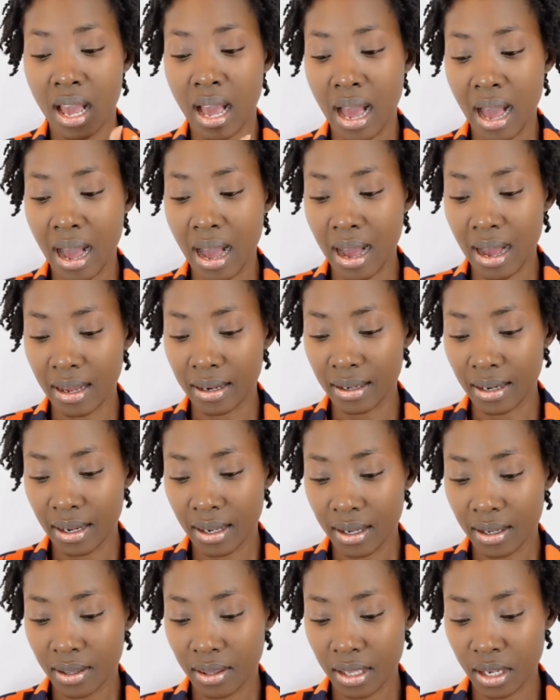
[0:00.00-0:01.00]
and
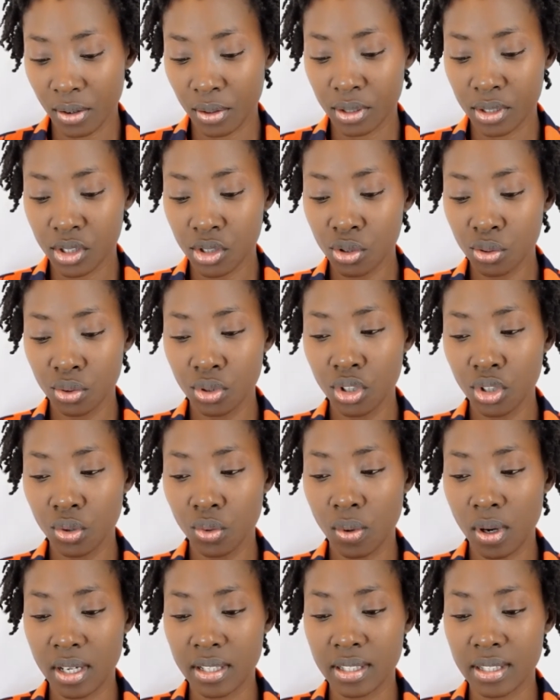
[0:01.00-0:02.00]
there were two new
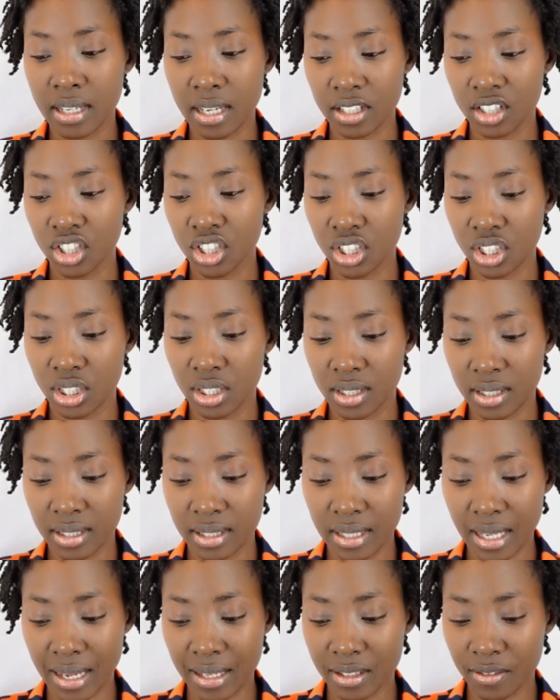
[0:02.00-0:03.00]
ones that she
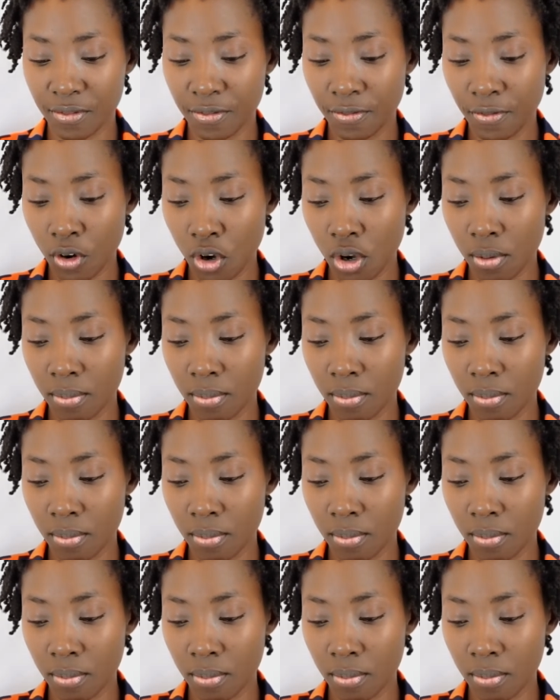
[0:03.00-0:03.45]
sent for